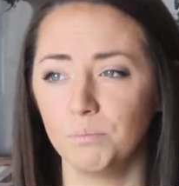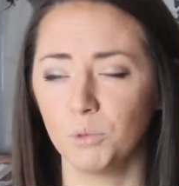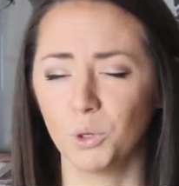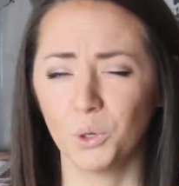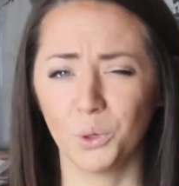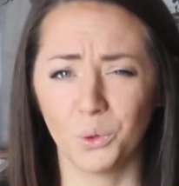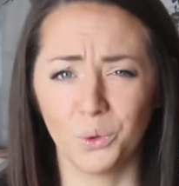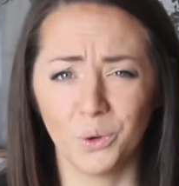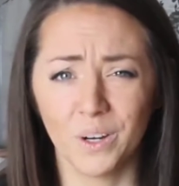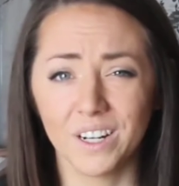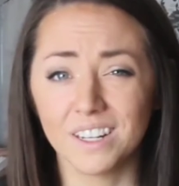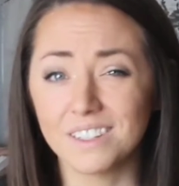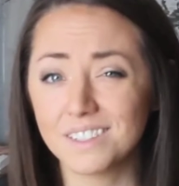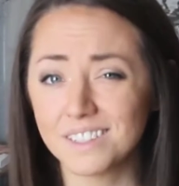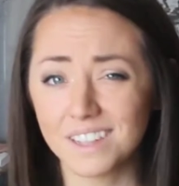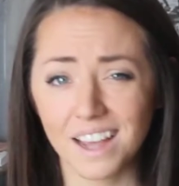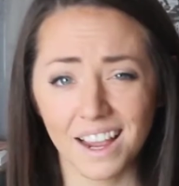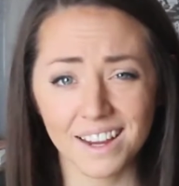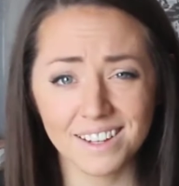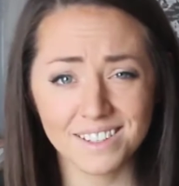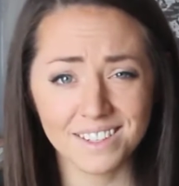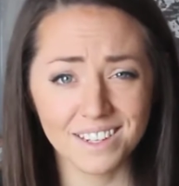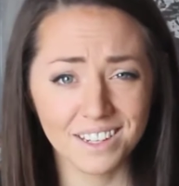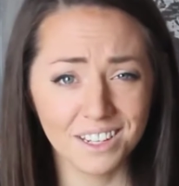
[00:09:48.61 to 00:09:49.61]

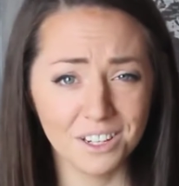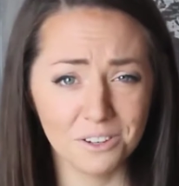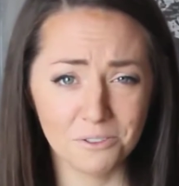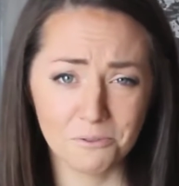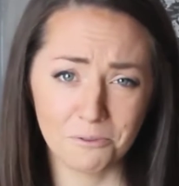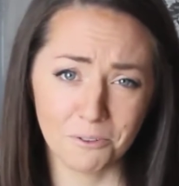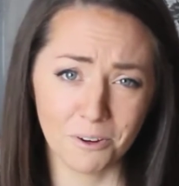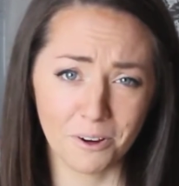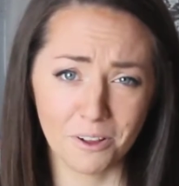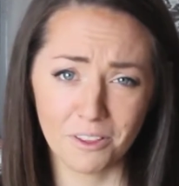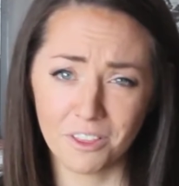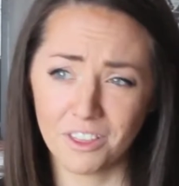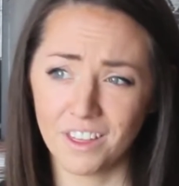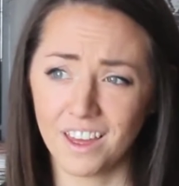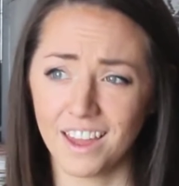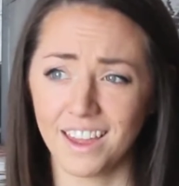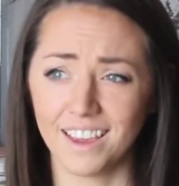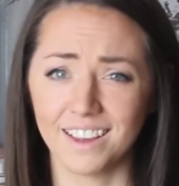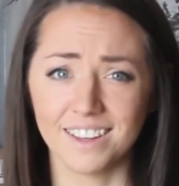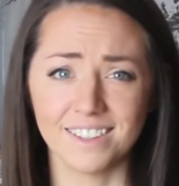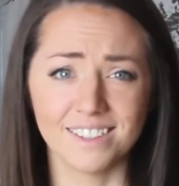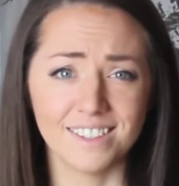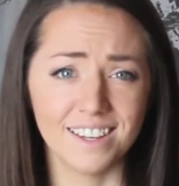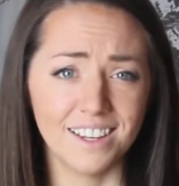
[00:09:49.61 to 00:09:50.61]
criticizing you for
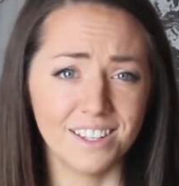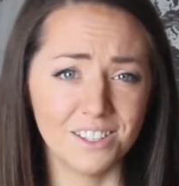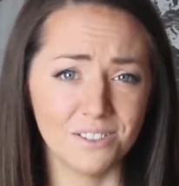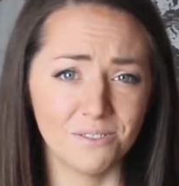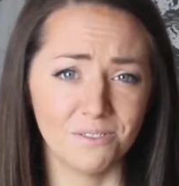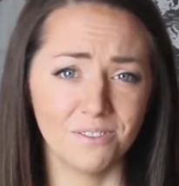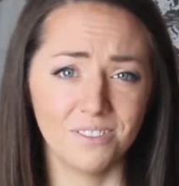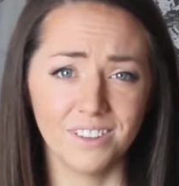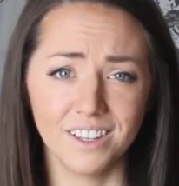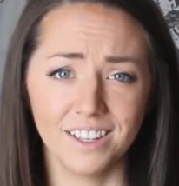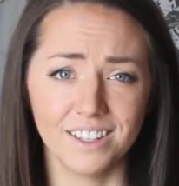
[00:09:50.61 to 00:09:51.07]
things. It's